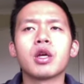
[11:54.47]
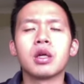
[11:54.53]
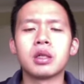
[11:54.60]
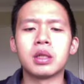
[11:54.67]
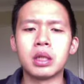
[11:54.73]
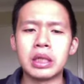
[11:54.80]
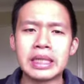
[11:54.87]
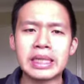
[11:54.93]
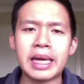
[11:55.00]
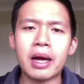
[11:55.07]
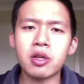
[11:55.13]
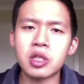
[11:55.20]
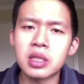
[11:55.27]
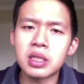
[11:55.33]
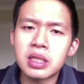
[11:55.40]
the
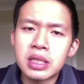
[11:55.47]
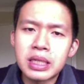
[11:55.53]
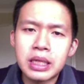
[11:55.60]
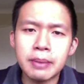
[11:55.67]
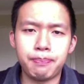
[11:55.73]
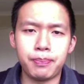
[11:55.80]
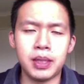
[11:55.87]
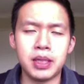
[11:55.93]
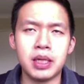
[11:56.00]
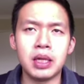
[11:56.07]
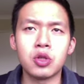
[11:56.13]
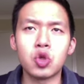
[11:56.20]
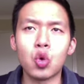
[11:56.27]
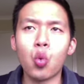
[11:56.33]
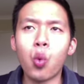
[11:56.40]
discussions deeply
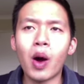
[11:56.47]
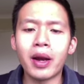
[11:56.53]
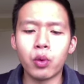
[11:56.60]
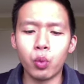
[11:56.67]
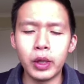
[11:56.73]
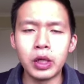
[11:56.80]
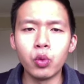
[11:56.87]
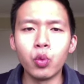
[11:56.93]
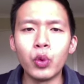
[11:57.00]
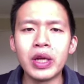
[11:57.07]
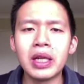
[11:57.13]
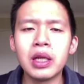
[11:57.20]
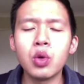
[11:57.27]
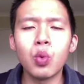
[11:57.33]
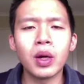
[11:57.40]
into what we
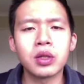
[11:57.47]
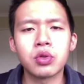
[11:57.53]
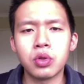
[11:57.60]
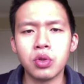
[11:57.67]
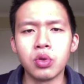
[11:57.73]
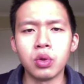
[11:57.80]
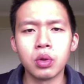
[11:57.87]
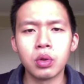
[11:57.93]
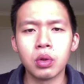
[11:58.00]
really want to do